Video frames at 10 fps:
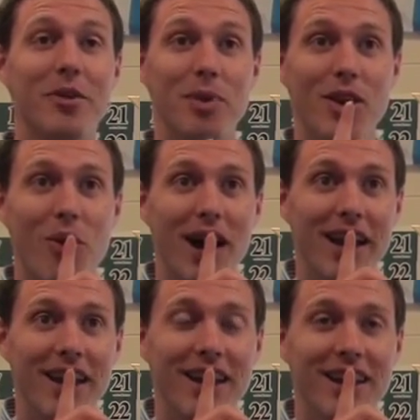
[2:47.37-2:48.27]
Be
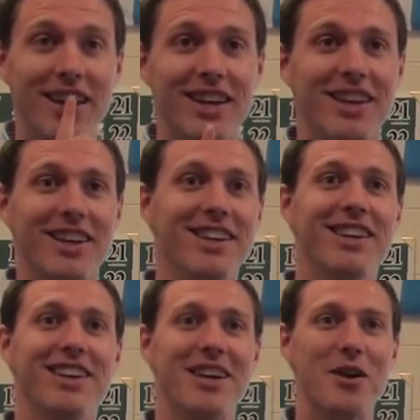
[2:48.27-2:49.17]
quiet.
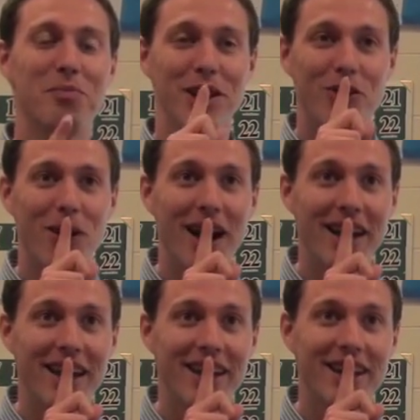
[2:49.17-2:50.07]
Be
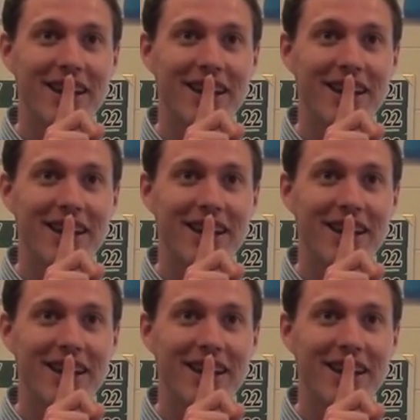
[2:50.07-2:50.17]
quiet.